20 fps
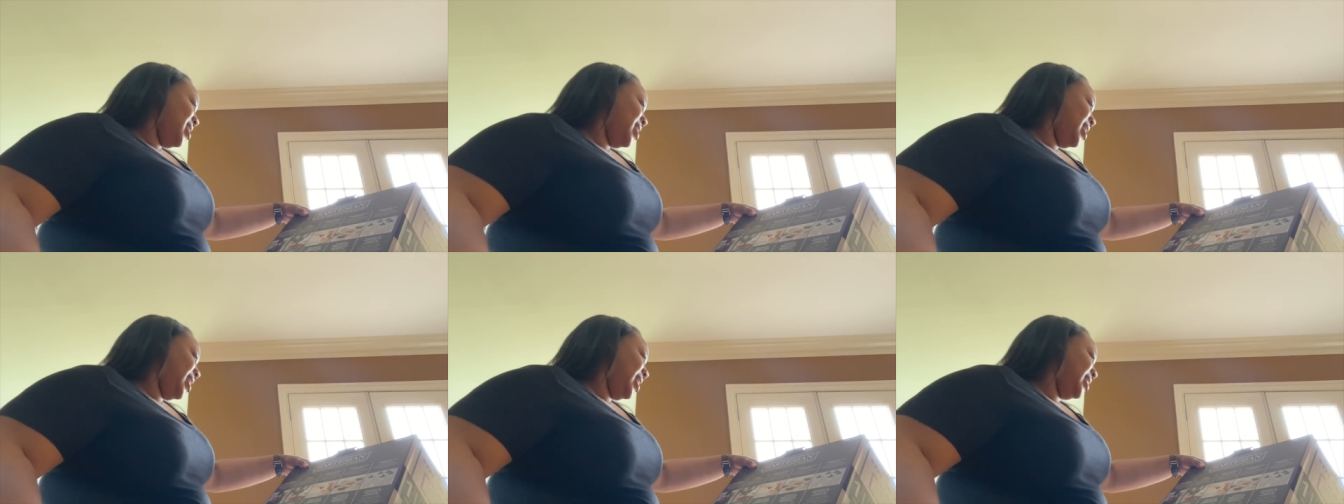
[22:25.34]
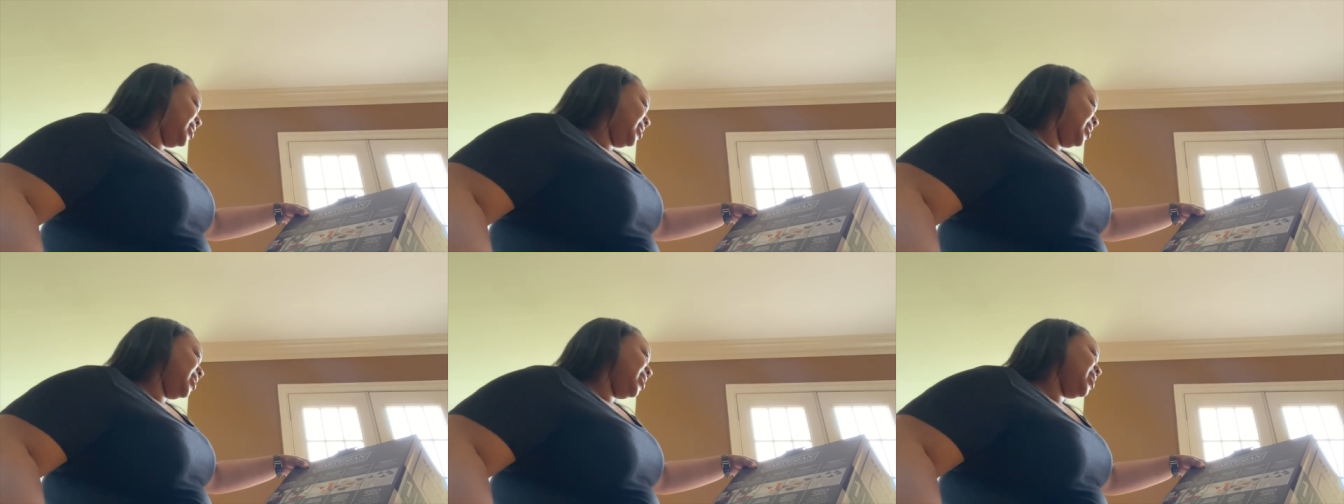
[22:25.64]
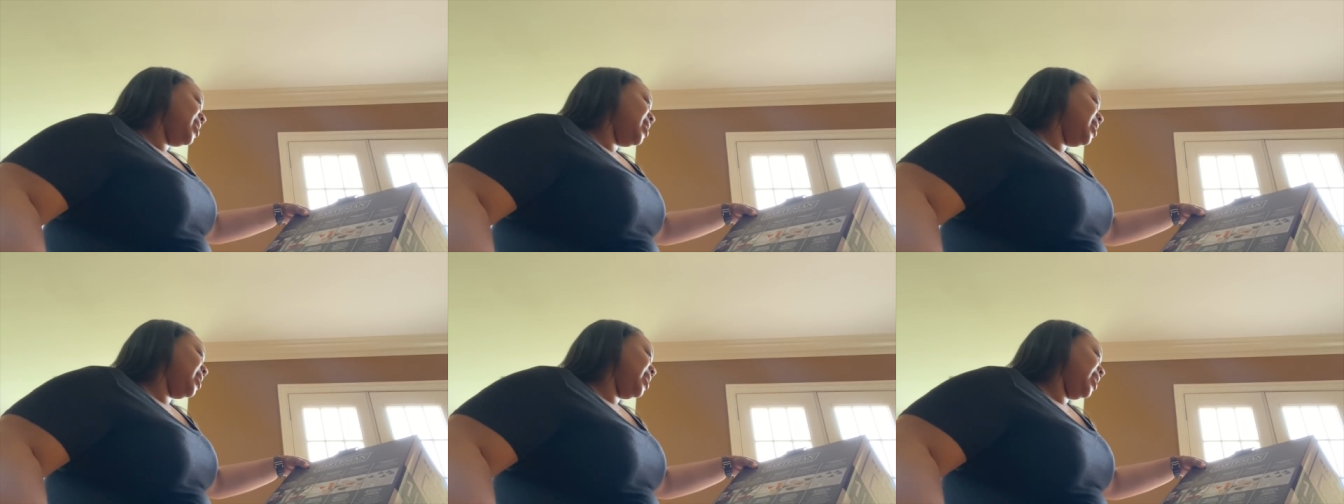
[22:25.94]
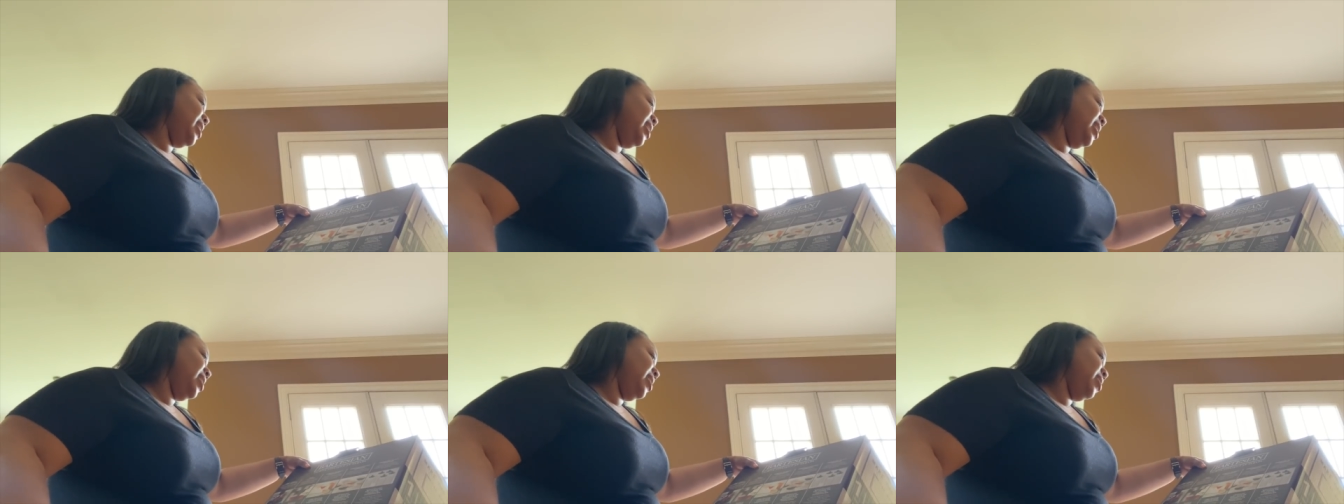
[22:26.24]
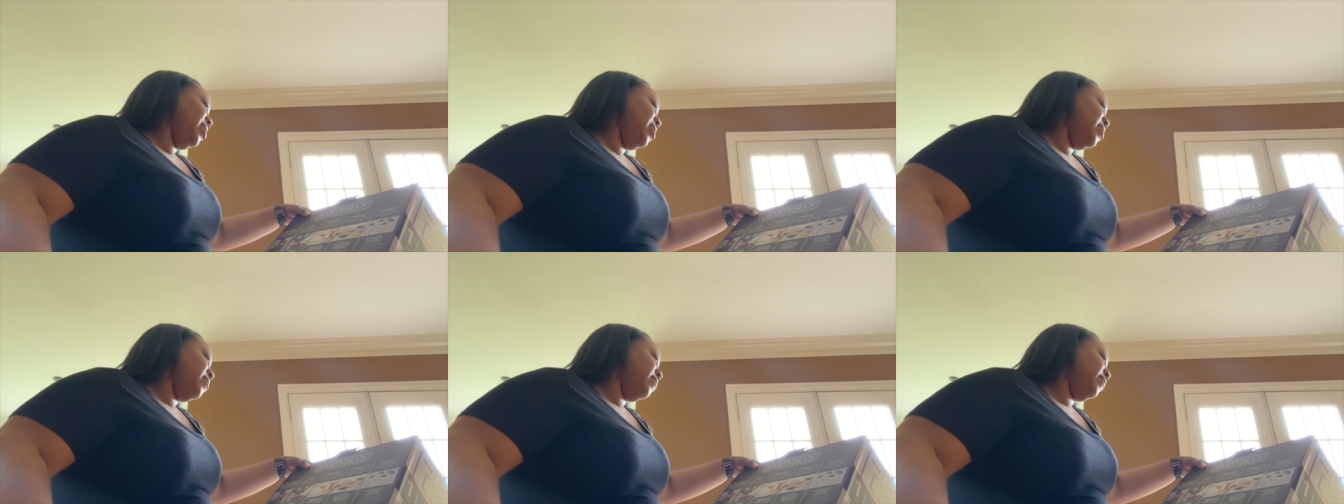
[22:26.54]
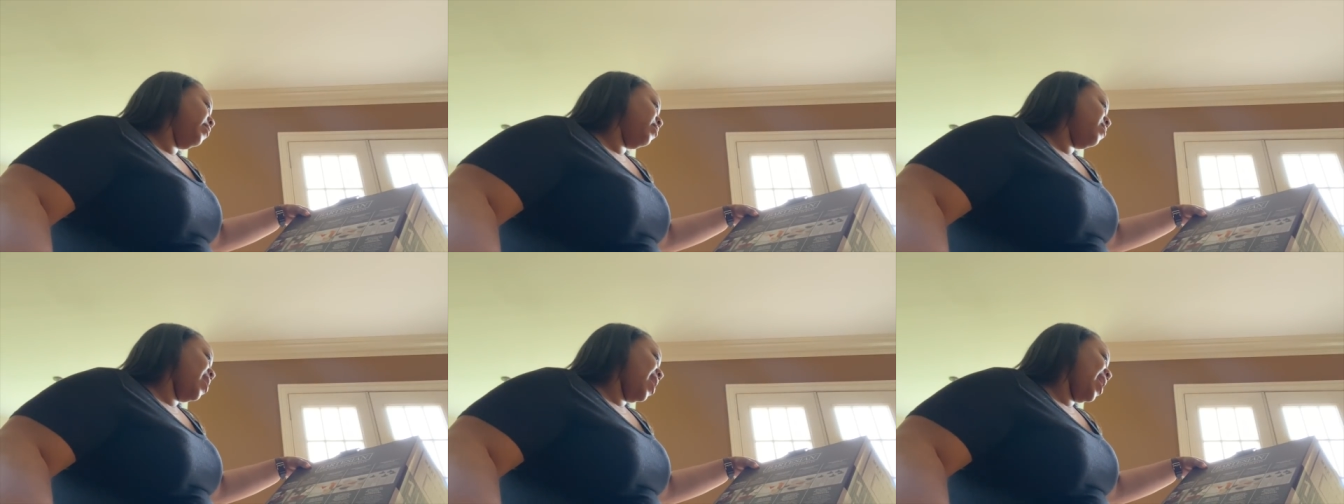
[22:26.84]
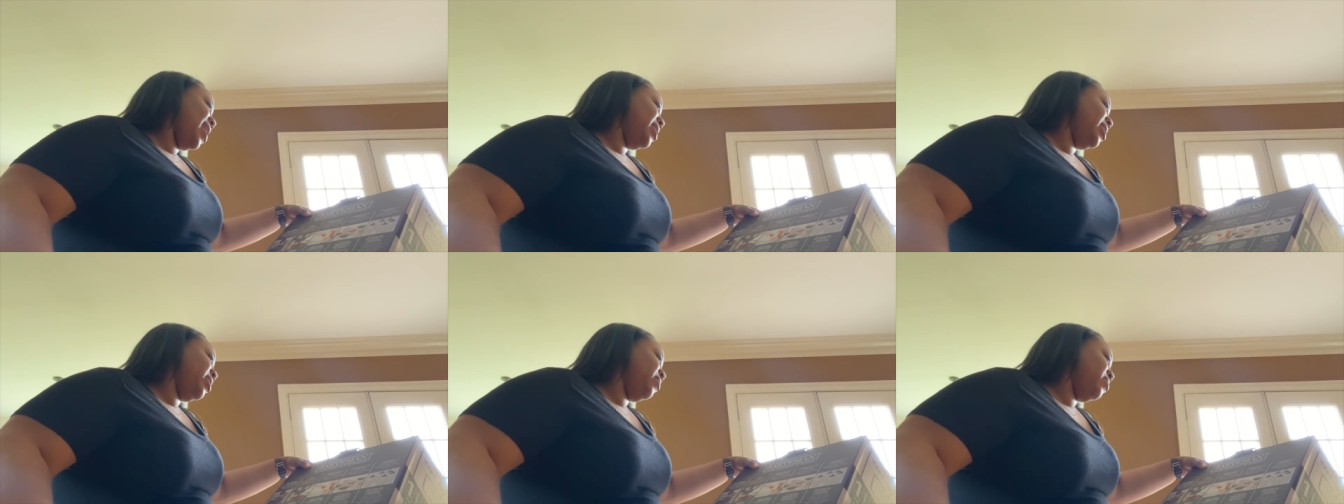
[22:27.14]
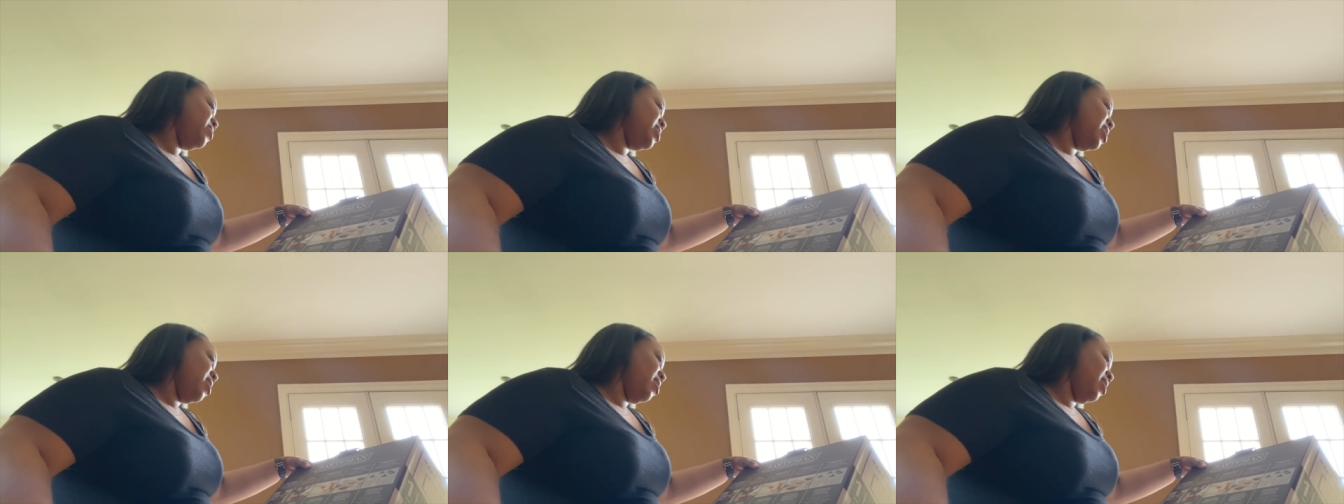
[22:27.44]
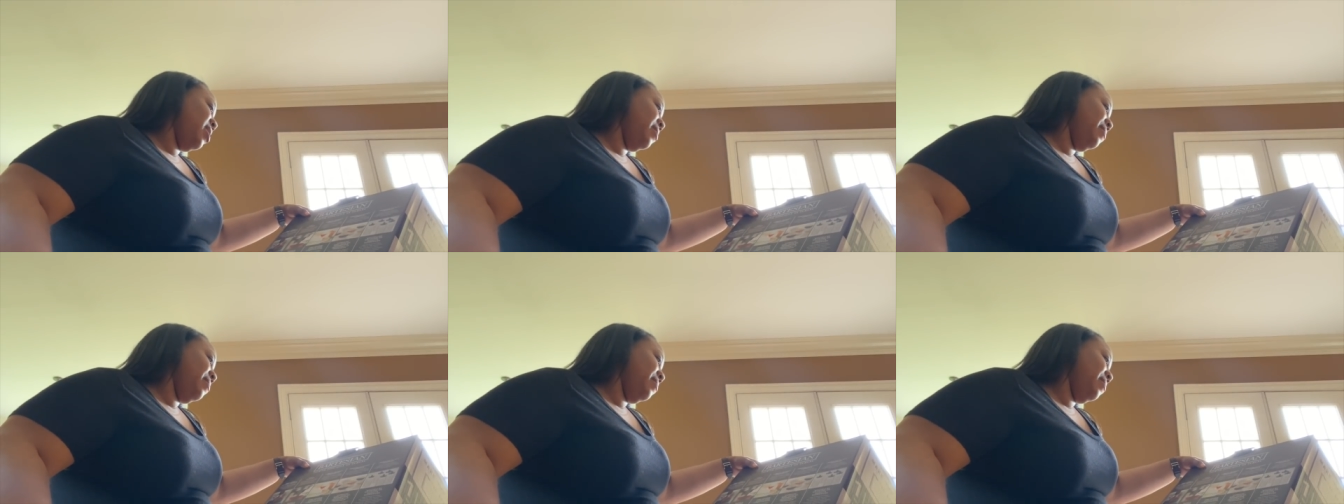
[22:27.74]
Easy to clean, variety without